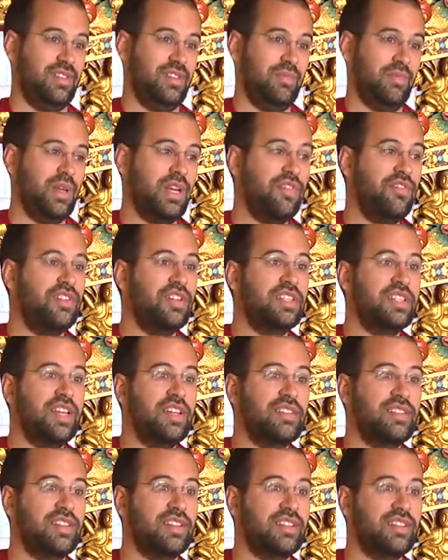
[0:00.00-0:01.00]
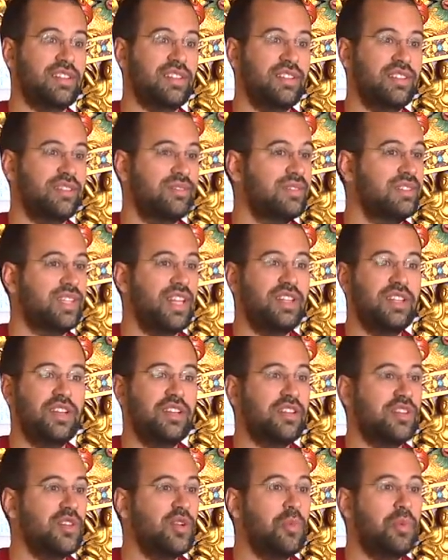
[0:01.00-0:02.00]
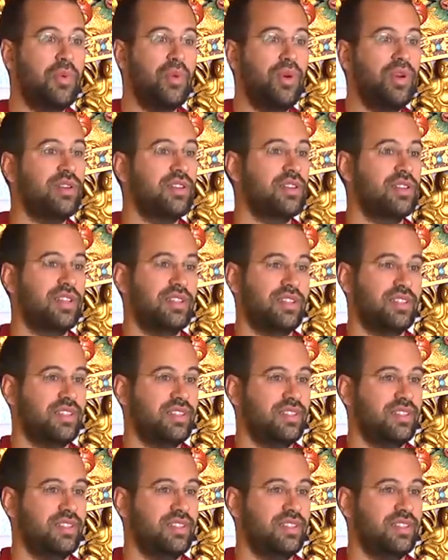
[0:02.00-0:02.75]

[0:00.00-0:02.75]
But if it doesn't, then there is no point in it.